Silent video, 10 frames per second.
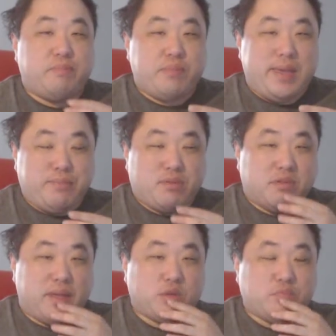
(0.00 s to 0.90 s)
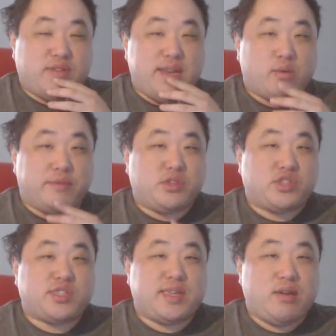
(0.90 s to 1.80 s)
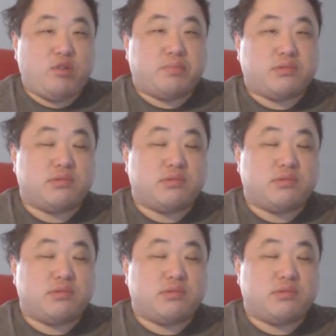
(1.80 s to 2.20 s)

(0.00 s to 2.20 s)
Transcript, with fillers: people I was playing with was just terrible.